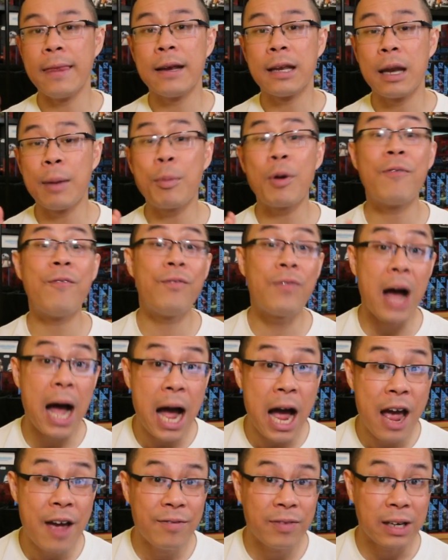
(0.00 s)
Number
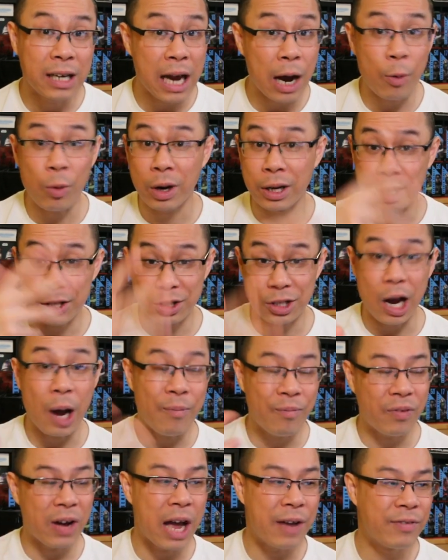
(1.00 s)
5, now we're in the
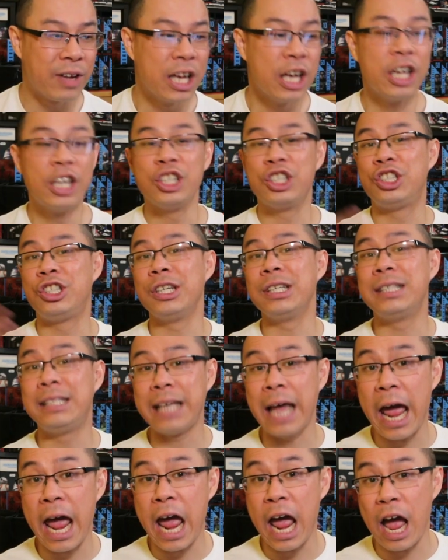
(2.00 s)
top 5,
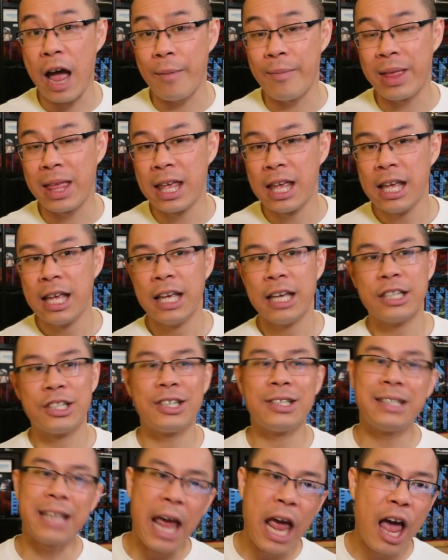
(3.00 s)
Shazam.
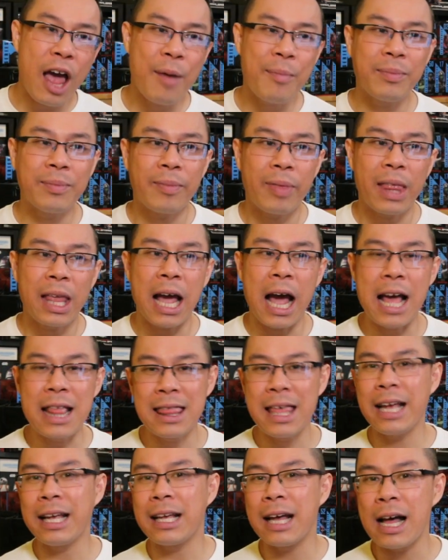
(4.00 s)
Shazam, I
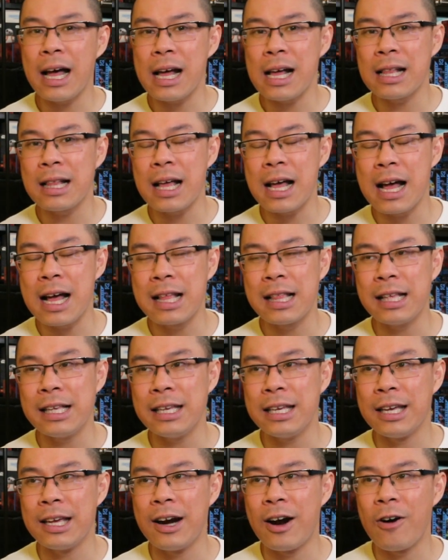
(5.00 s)
think,
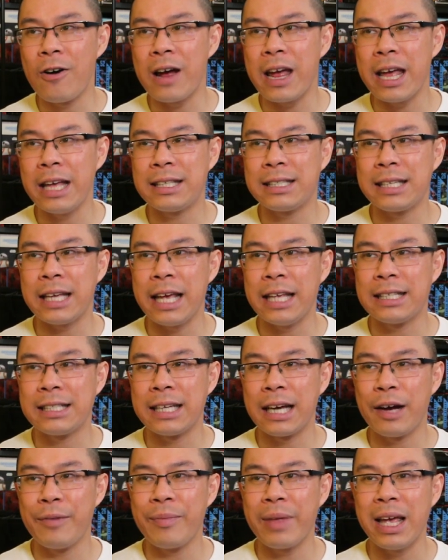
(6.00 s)
you know, it's
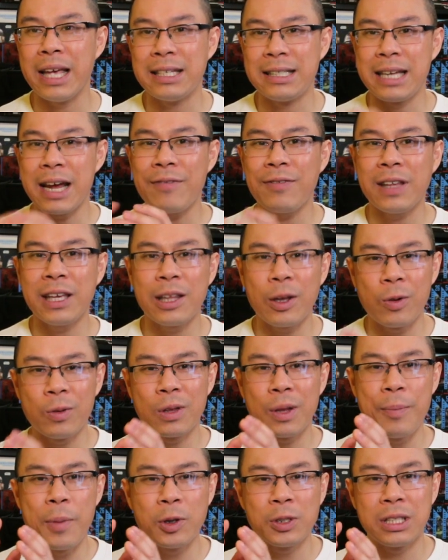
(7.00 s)
definitely
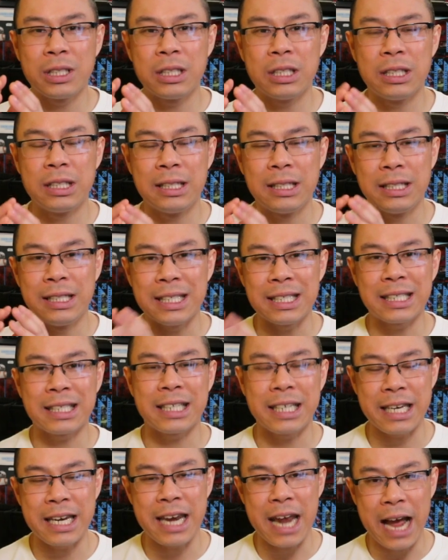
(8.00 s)
the most
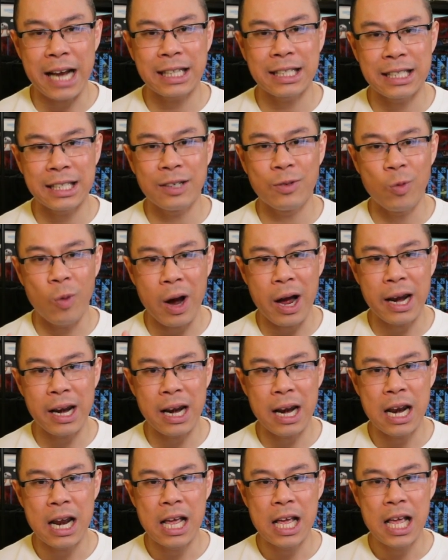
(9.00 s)
disconnected
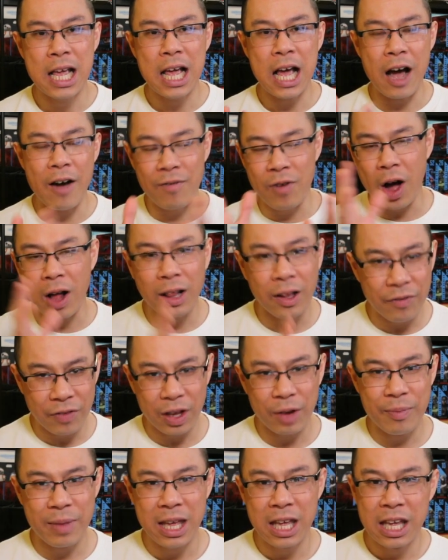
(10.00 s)
one of all of
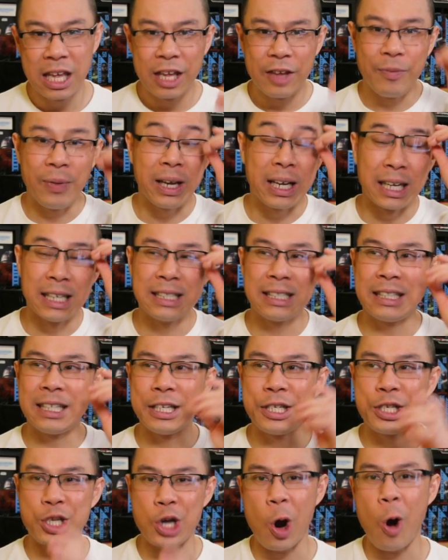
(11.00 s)
them, because the
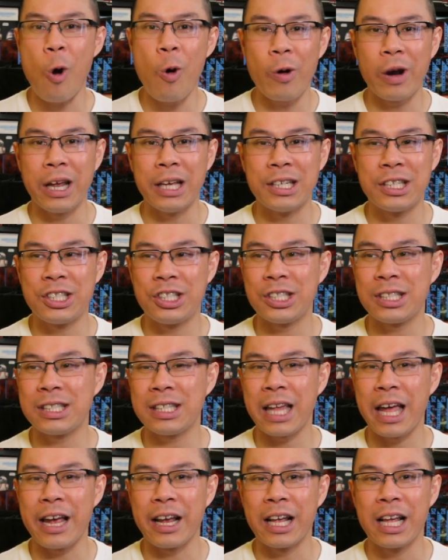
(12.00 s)
tone is just
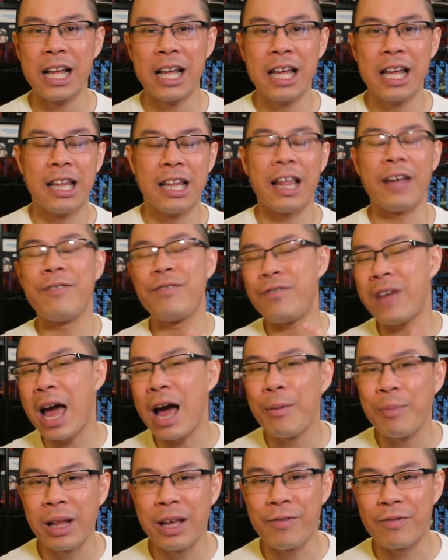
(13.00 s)
like
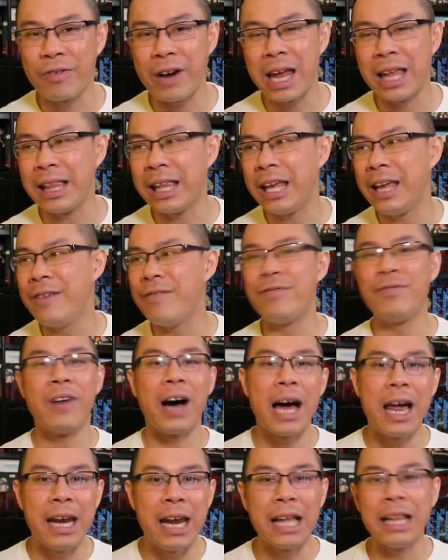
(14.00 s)
family friendly,
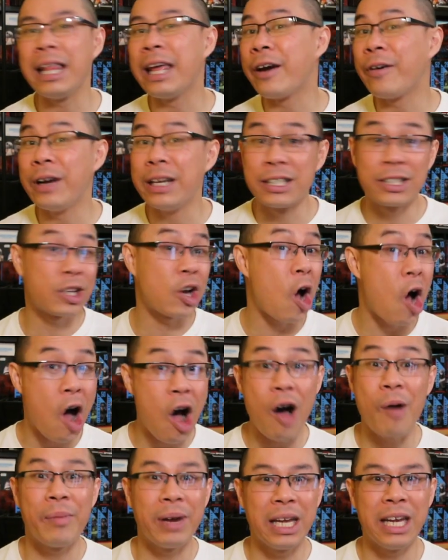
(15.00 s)
fun, hilarious
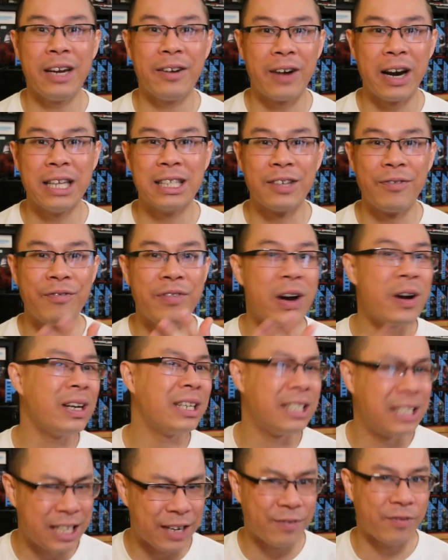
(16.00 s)
comedy, right? It's a very
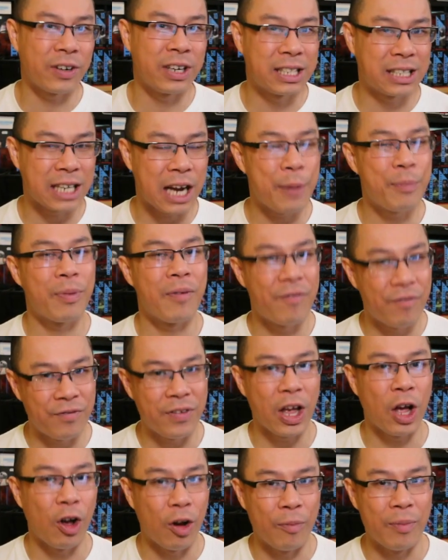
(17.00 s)
different type of
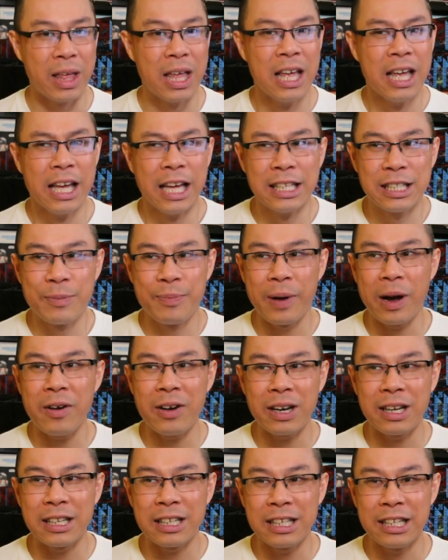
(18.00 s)
film. It's about,
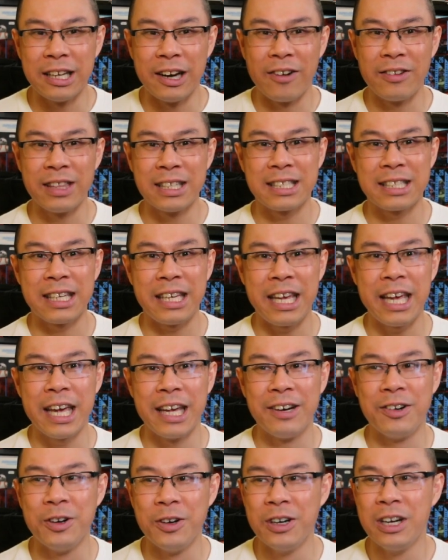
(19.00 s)
you know, this
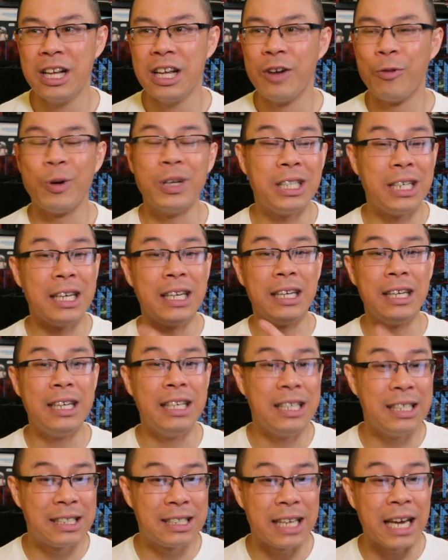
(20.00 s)
kid who, when
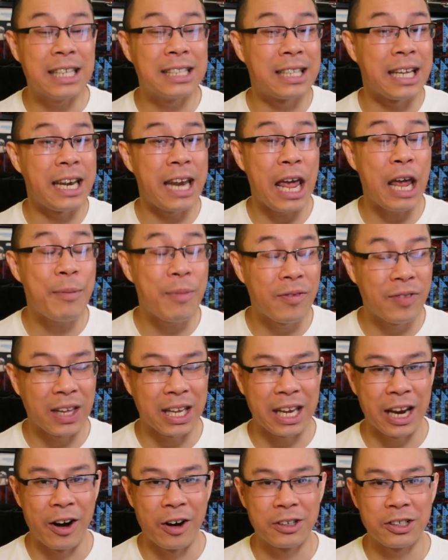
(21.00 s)
he says the name of the
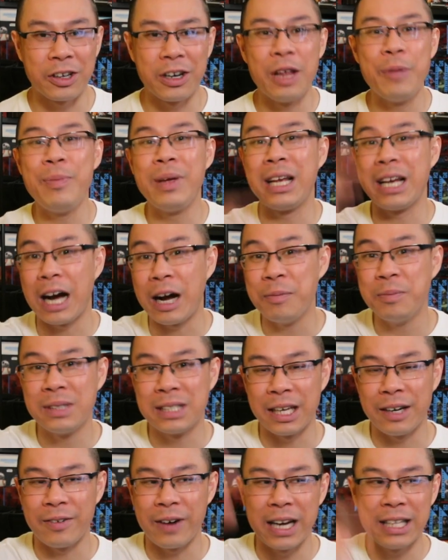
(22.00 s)
character, he becomes
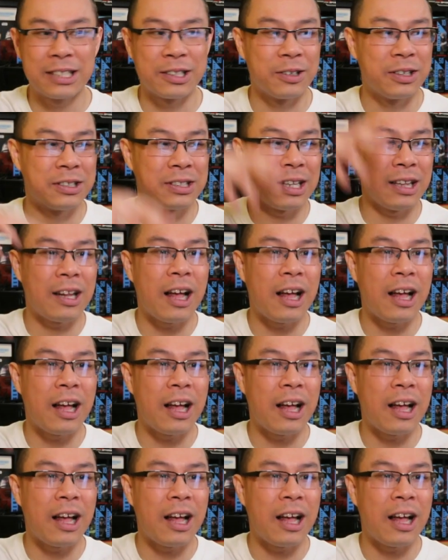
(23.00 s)
it, right? So there's a